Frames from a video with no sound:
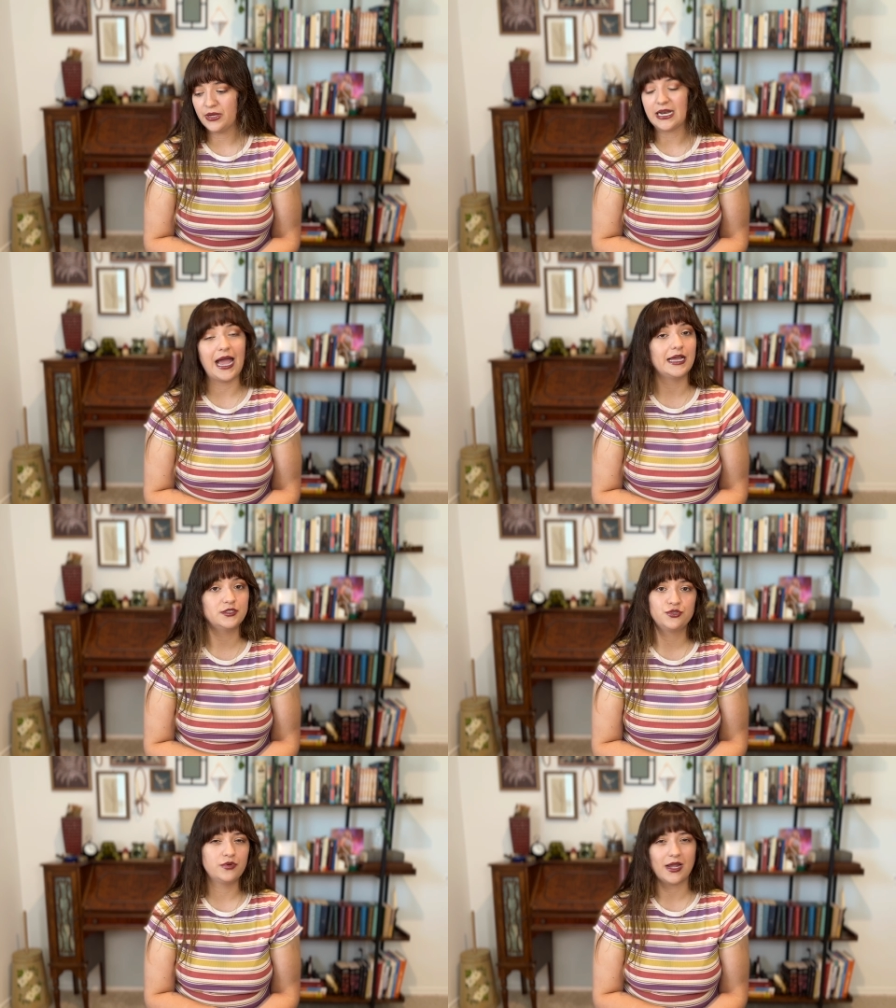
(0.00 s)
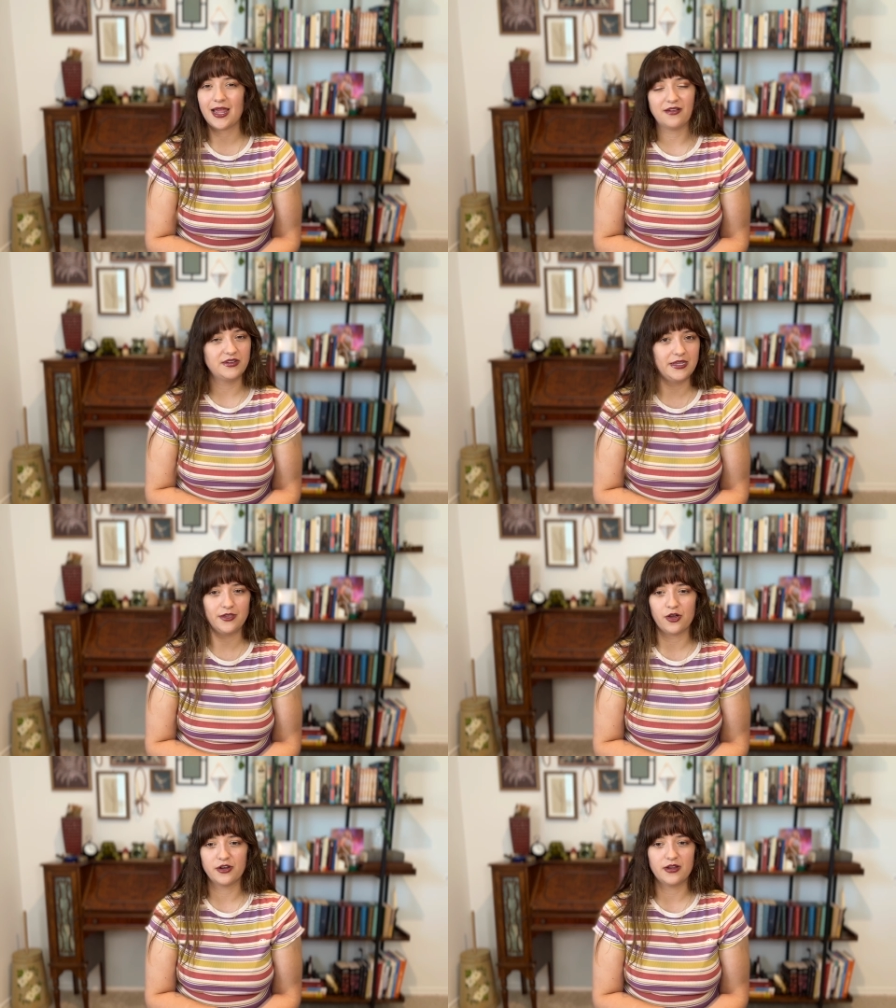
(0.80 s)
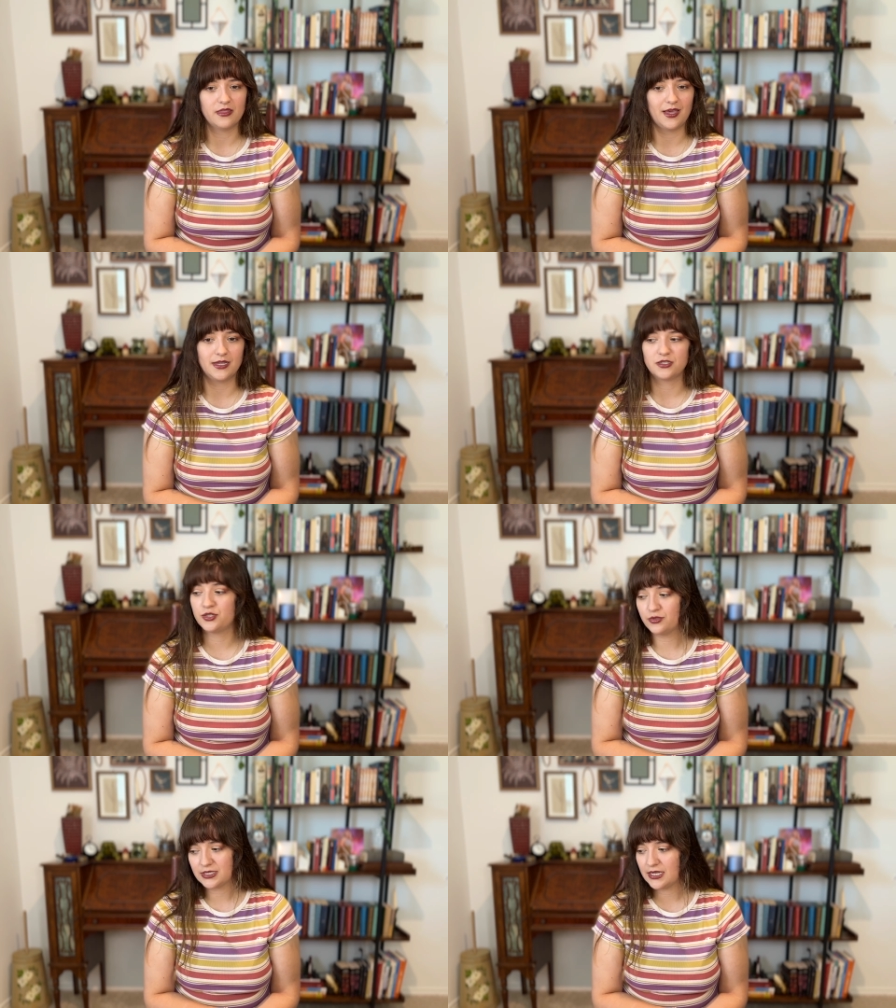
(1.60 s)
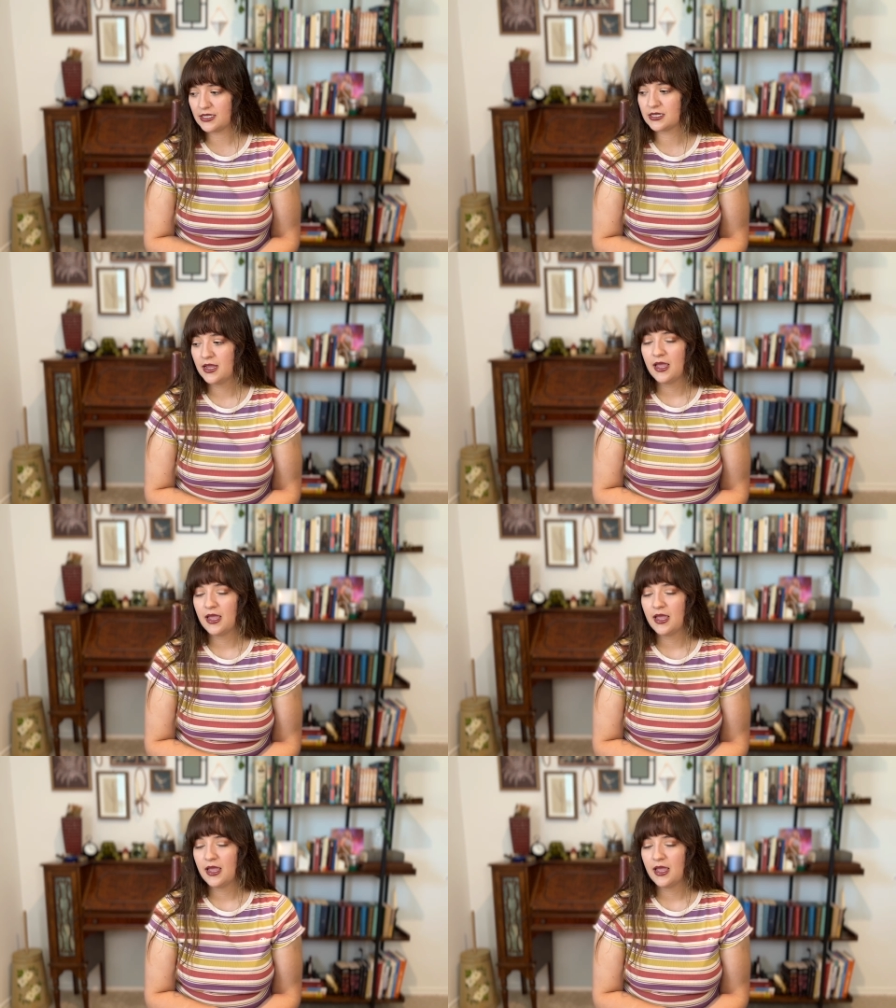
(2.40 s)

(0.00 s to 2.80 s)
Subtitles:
I do not have any yarn that suits it.